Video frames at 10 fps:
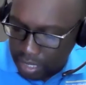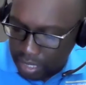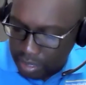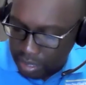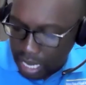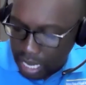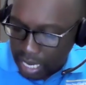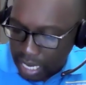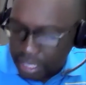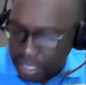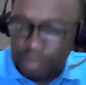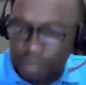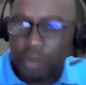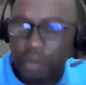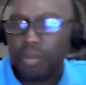I think
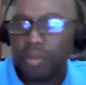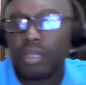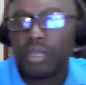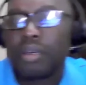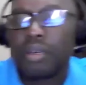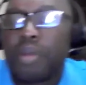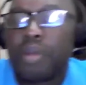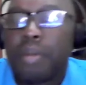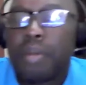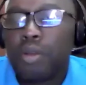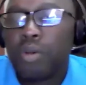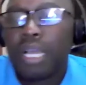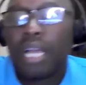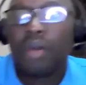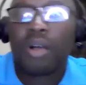probably
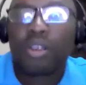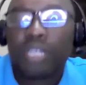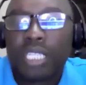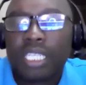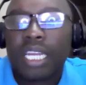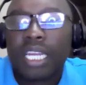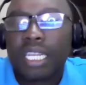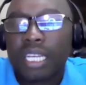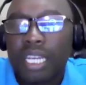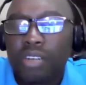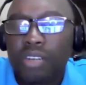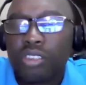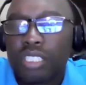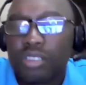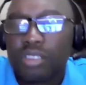where our content
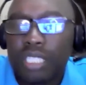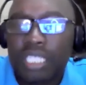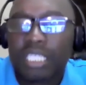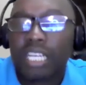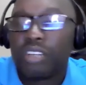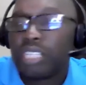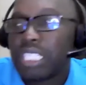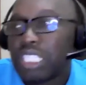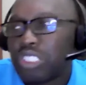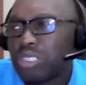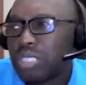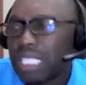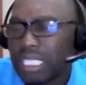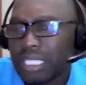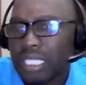creators are going it wrong
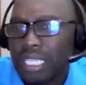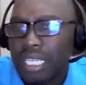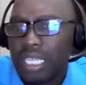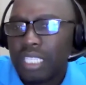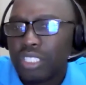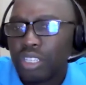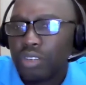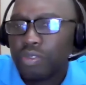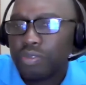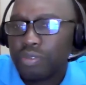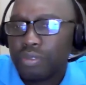is, it's sort of,